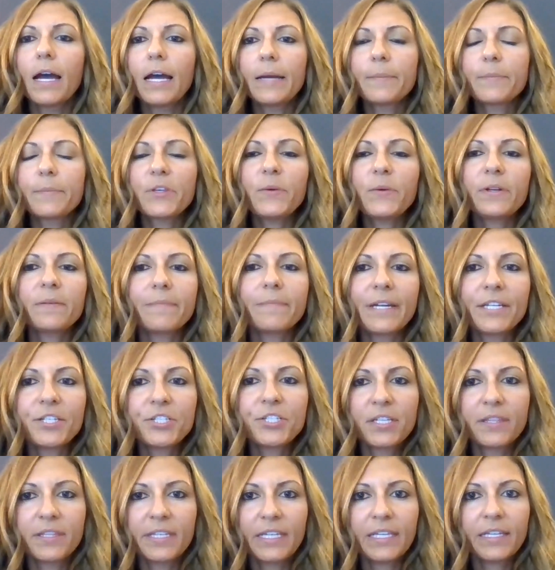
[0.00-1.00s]
You had
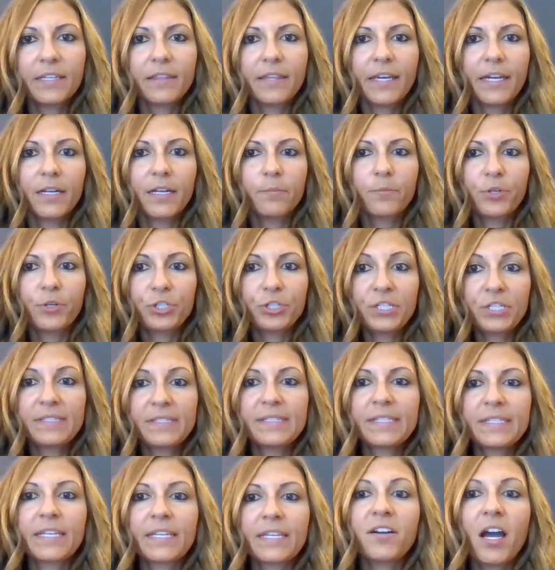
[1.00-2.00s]
mentioned that
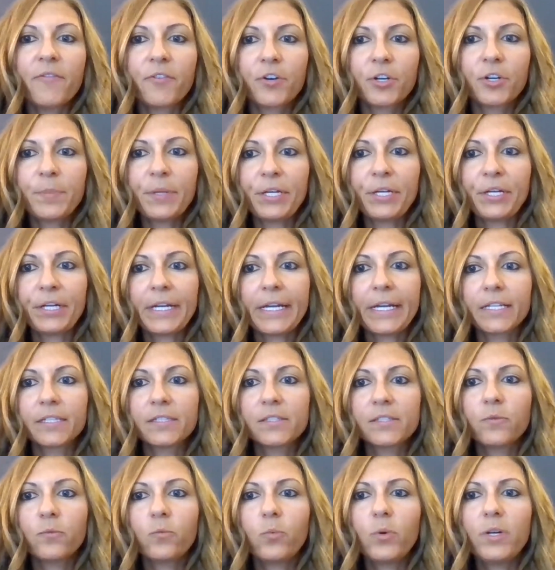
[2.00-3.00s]
emergency cover
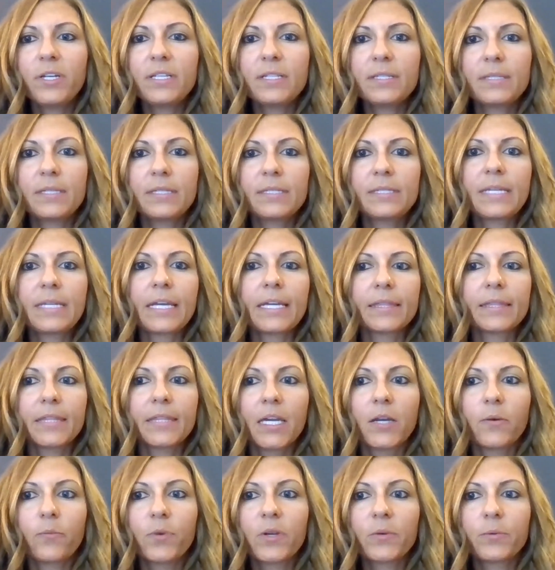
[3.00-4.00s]
period. So what is the date
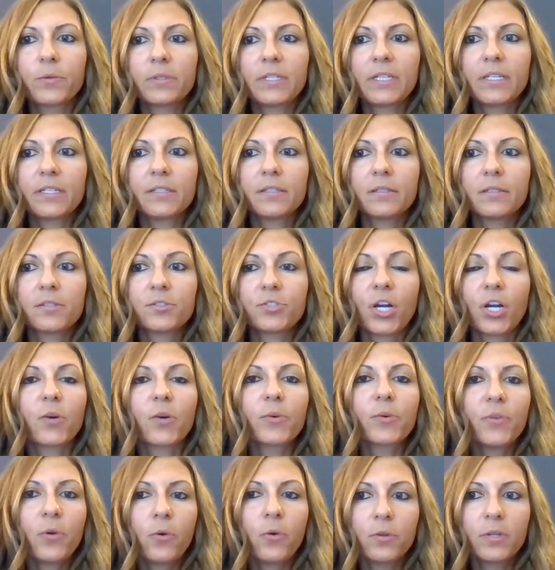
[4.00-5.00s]
that we will need to
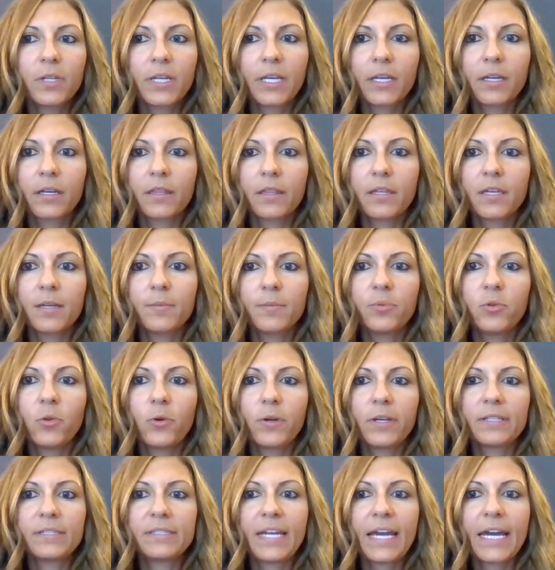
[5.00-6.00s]
start withholding the
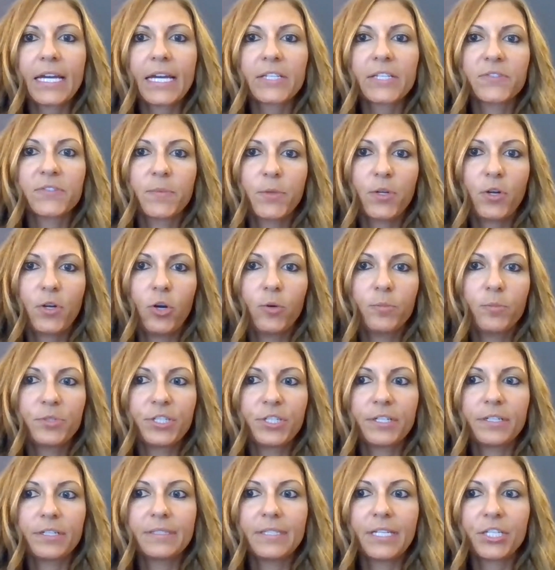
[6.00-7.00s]
employee's tax from their home
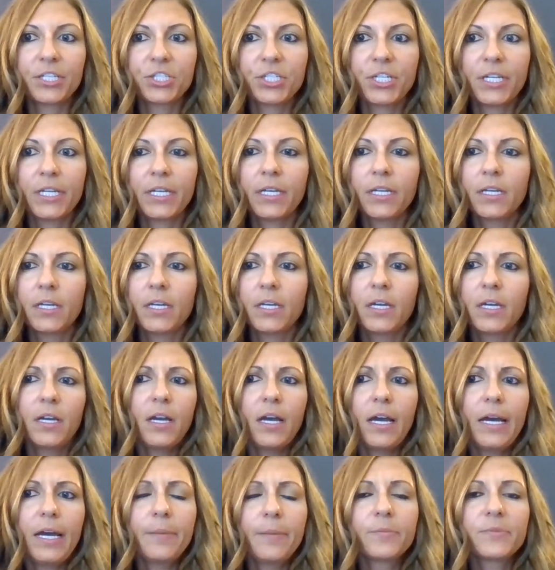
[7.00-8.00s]
jurisdiction?
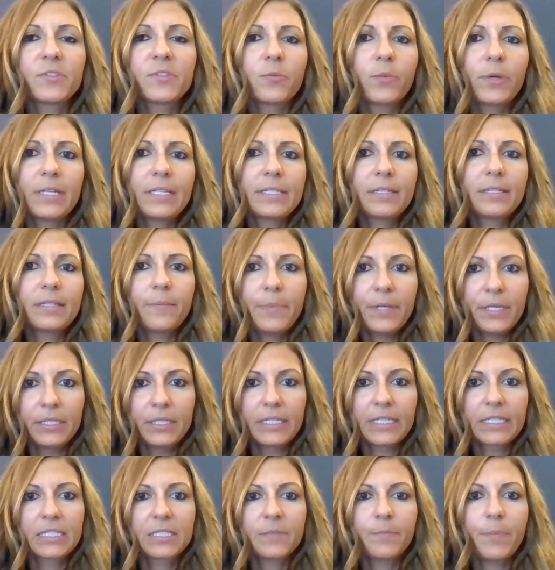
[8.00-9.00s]
So when does the
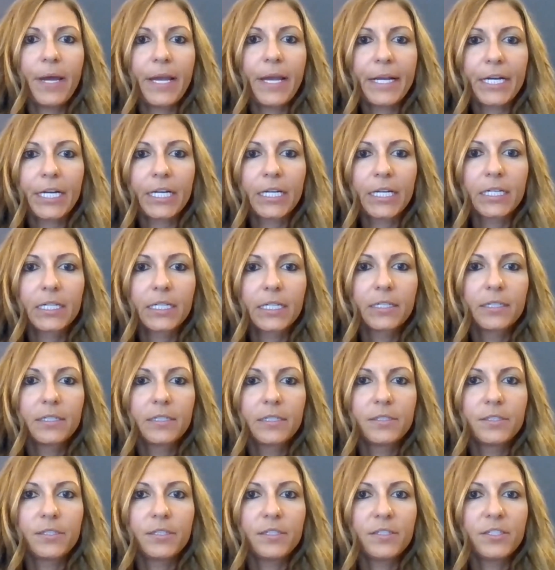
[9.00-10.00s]
bill expire?
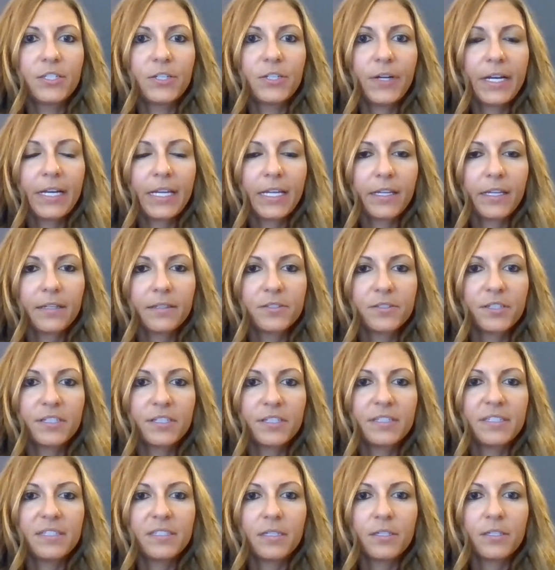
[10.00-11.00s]
Is there any,
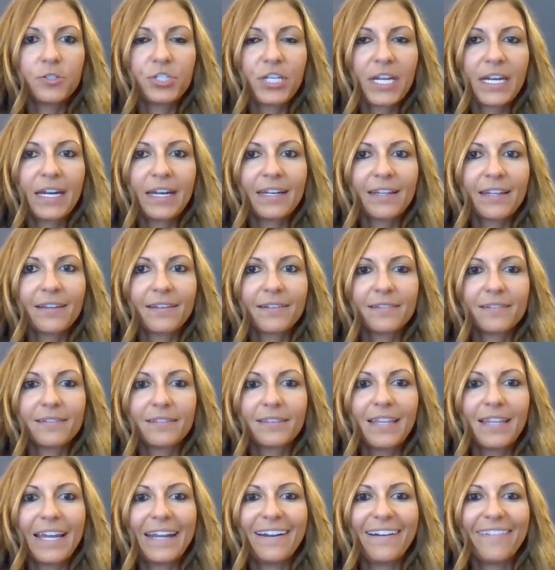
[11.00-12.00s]
can you shed any
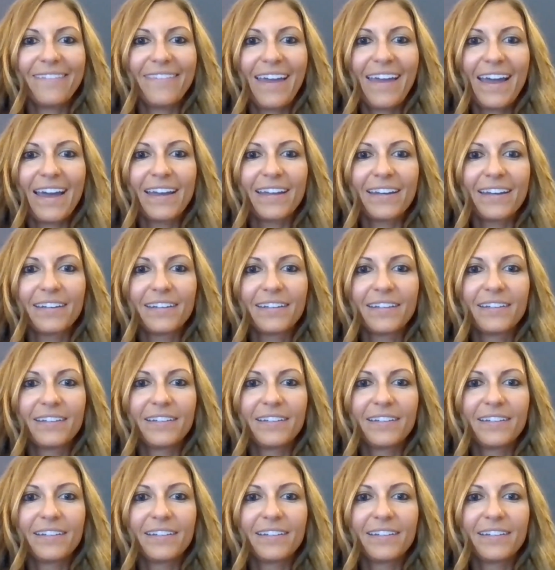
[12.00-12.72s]
light on that?